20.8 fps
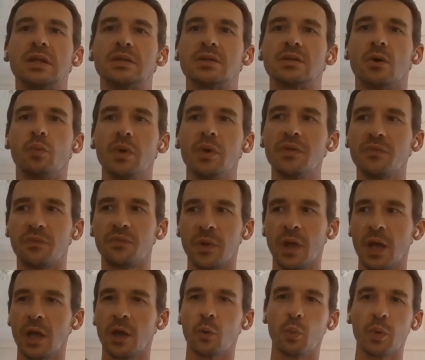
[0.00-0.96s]
And so we've
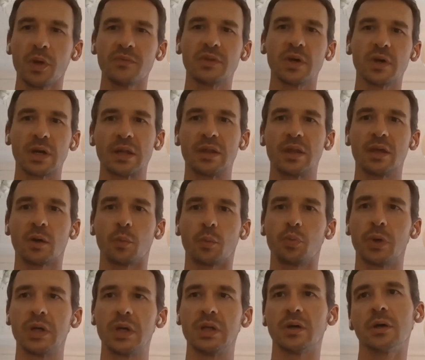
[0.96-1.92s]
done, I
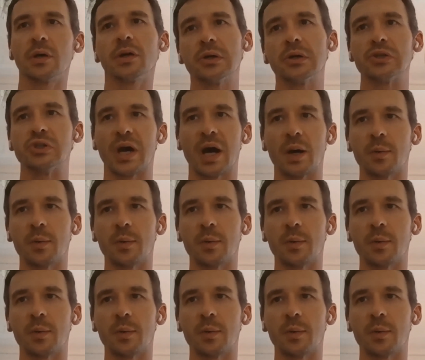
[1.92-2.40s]
think, a pretty darn good